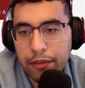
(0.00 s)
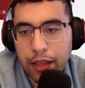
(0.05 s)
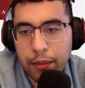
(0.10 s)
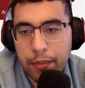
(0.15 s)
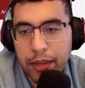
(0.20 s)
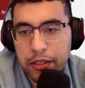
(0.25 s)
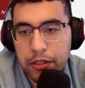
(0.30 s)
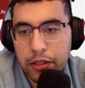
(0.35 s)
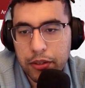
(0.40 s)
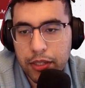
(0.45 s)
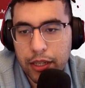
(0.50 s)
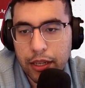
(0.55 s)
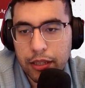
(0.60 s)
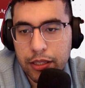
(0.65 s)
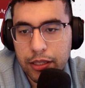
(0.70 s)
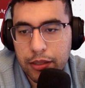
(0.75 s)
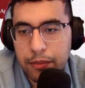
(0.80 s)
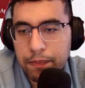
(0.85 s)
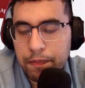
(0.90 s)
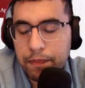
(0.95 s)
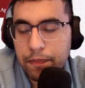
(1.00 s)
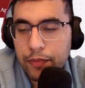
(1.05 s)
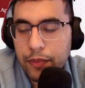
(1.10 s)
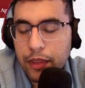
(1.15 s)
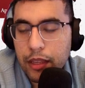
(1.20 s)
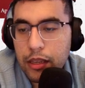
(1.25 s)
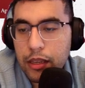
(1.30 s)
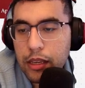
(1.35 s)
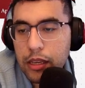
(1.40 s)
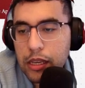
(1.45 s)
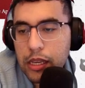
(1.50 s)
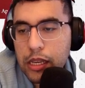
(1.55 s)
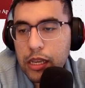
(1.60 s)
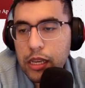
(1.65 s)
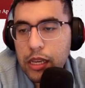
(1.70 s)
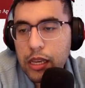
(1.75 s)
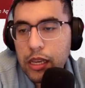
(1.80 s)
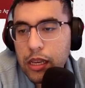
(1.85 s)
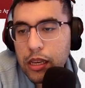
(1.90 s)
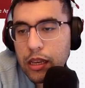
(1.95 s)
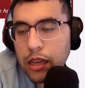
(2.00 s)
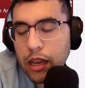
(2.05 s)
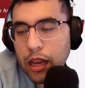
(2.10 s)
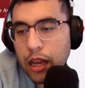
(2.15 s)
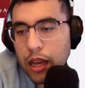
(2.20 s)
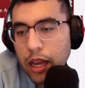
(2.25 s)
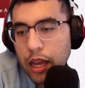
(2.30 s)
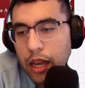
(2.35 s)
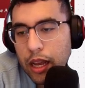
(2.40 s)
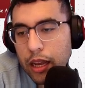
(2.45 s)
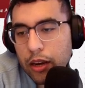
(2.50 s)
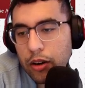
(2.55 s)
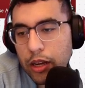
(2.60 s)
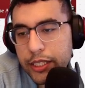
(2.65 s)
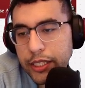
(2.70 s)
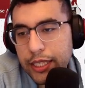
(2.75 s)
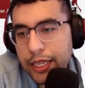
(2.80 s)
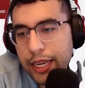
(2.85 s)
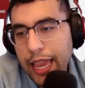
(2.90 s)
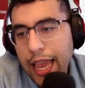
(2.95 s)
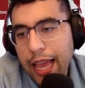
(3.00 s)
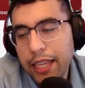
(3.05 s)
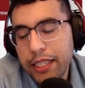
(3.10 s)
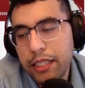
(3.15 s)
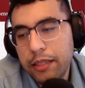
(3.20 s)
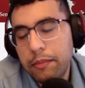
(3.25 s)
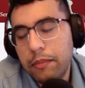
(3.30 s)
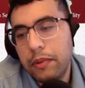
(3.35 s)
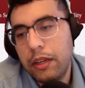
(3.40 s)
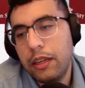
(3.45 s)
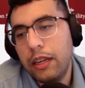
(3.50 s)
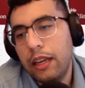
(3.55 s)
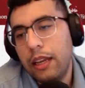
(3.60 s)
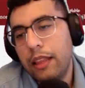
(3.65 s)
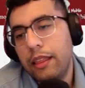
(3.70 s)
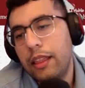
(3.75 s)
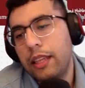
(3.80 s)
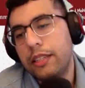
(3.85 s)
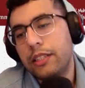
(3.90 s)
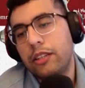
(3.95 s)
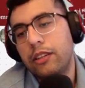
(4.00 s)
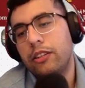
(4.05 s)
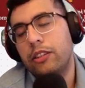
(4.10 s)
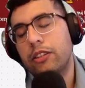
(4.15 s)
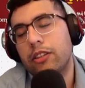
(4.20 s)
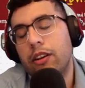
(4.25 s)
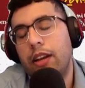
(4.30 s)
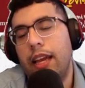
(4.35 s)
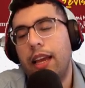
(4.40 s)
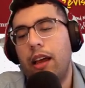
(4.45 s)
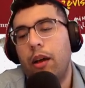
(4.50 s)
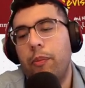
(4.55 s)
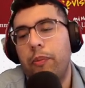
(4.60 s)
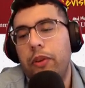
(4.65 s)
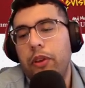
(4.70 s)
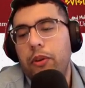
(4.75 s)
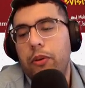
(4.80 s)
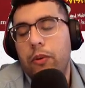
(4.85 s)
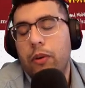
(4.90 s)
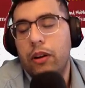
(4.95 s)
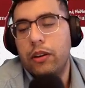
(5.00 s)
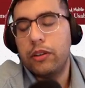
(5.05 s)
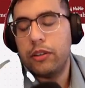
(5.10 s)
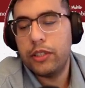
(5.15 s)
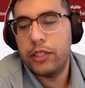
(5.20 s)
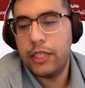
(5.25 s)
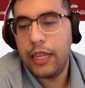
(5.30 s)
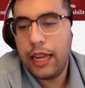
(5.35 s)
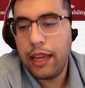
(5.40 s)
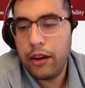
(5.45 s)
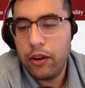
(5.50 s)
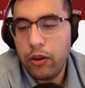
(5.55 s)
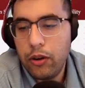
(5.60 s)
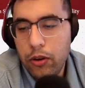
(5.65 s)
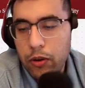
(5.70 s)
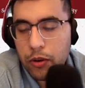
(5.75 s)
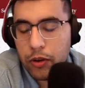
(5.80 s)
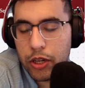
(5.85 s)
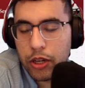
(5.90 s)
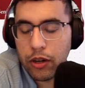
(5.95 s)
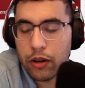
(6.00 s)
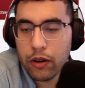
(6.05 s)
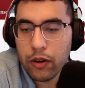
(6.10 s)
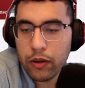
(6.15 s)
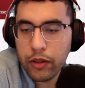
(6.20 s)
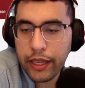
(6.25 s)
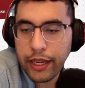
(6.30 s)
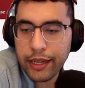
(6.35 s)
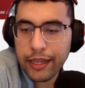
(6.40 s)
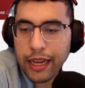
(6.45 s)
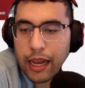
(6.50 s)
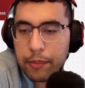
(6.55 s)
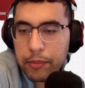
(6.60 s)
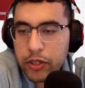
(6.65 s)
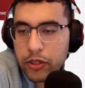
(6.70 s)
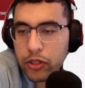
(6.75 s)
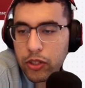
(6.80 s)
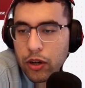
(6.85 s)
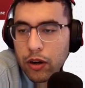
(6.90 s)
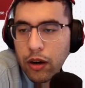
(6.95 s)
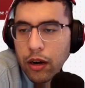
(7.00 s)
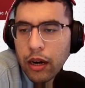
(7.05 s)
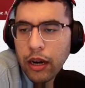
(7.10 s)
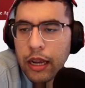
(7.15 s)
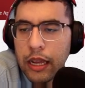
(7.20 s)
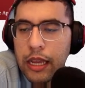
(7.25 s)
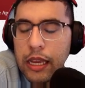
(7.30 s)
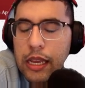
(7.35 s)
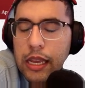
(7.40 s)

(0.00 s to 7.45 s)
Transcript: That makes no sense. Crossing the chasm. This is just going to help you understand who your early adopters are.